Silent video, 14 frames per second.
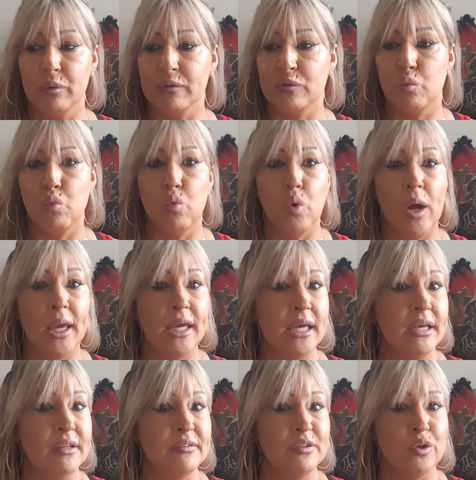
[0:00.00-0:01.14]
was way
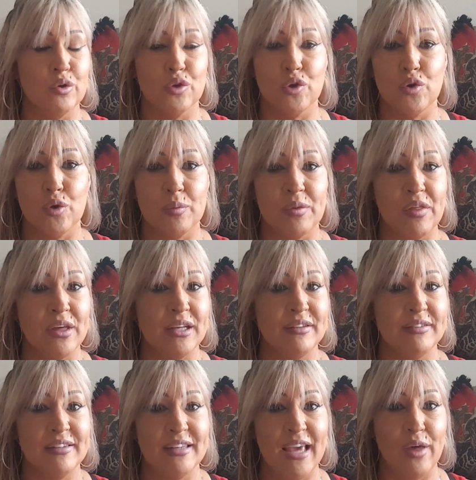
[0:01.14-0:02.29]
easier to group the things
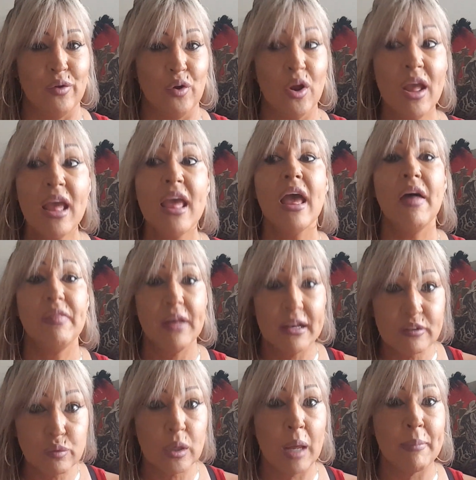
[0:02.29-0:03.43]
together. And
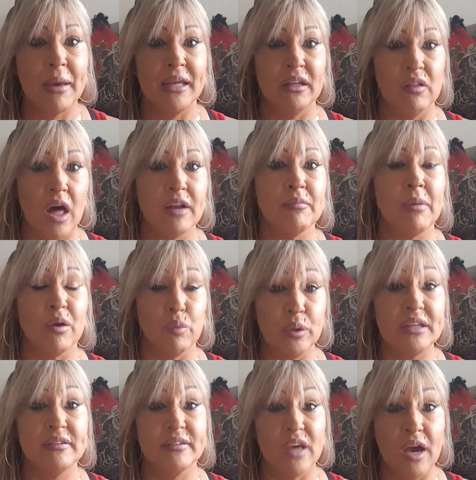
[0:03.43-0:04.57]
that's when I made a lot of my
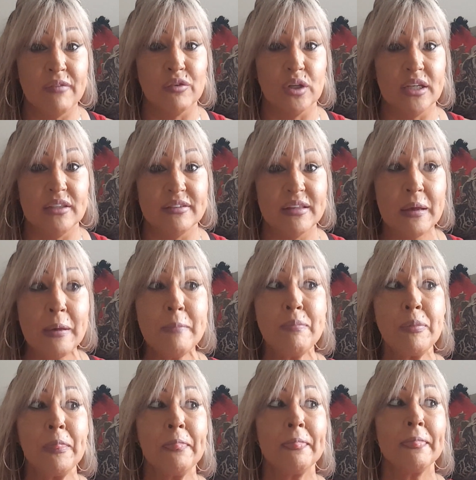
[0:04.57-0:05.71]
rediscoveries.
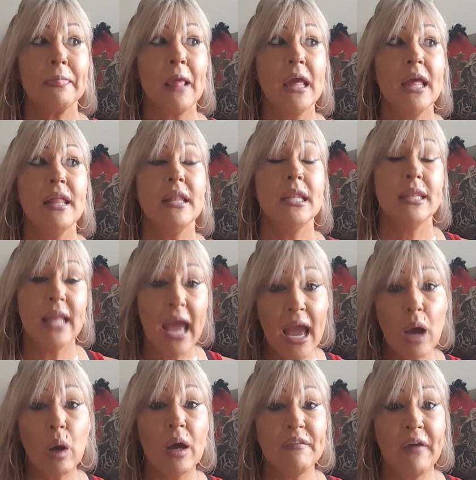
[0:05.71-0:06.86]

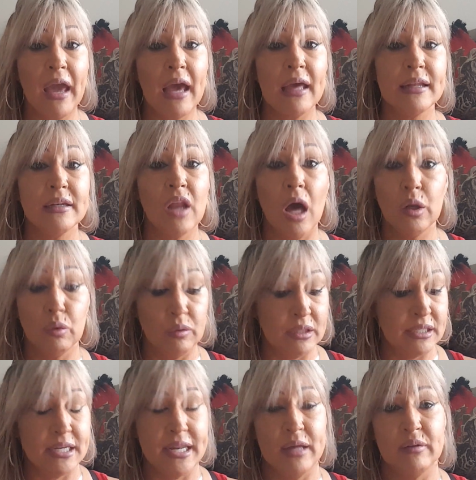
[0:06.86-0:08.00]
Now I've had not only
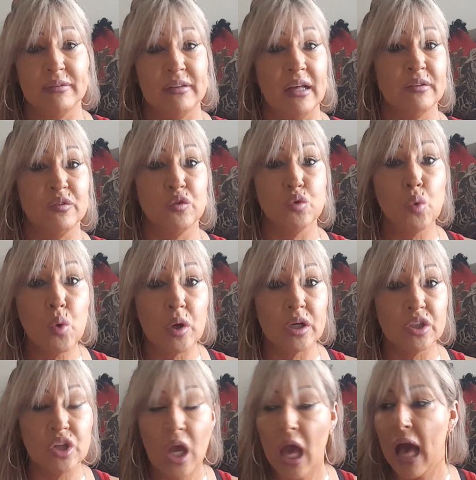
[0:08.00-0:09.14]
to downsize
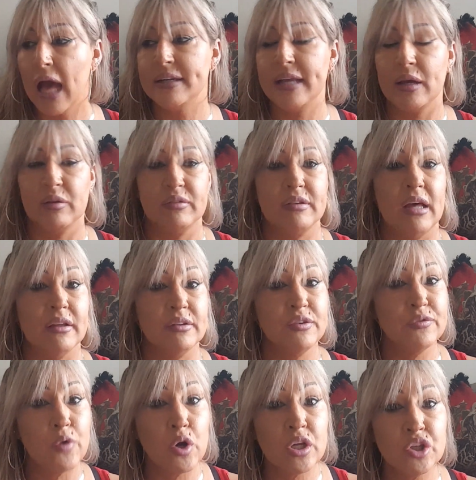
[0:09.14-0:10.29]
storage, I downsized
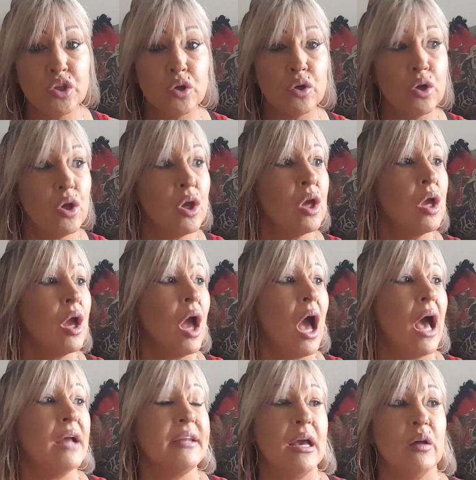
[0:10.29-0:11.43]
furniture,
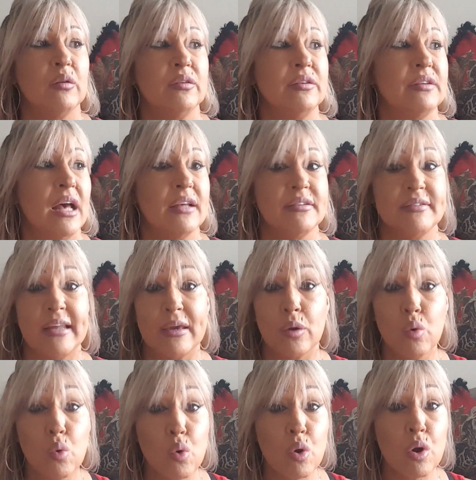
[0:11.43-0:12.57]
I downsized
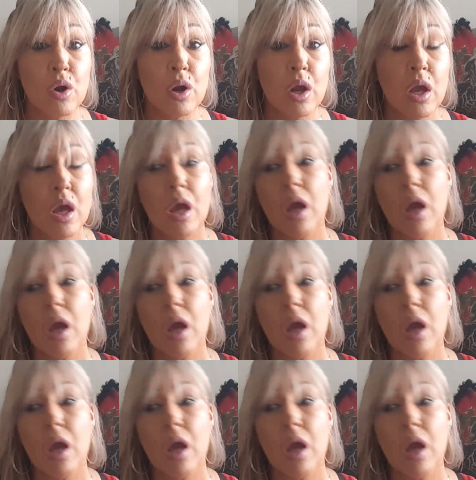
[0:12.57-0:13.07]
decor,